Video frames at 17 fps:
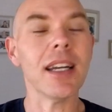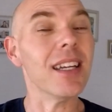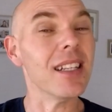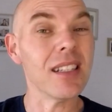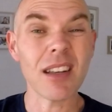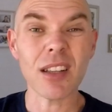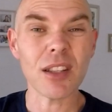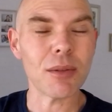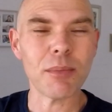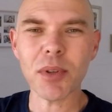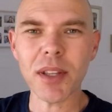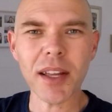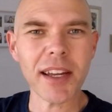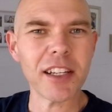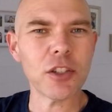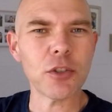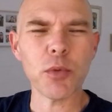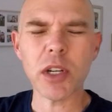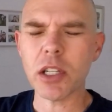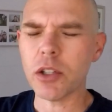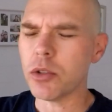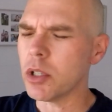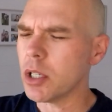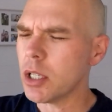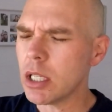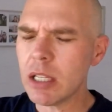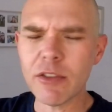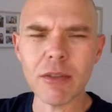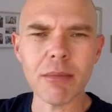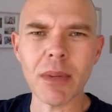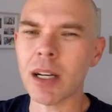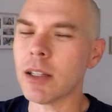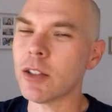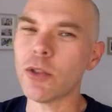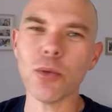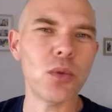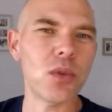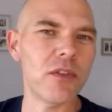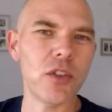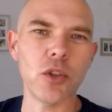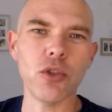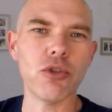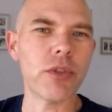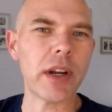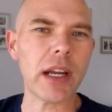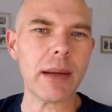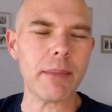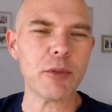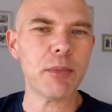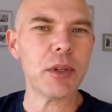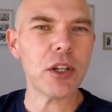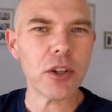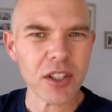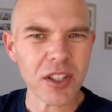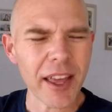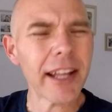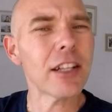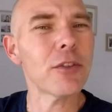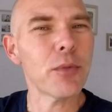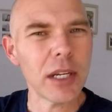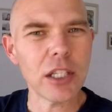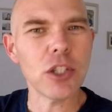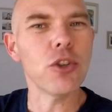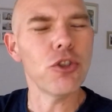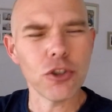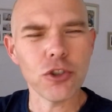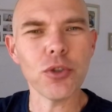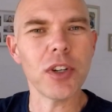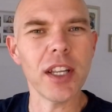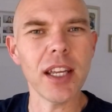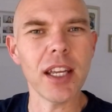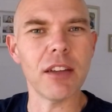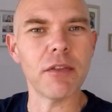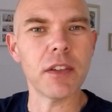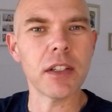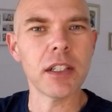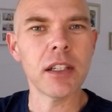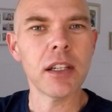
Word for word: into the place where you live amongst all of your dreams, because that's where you should live.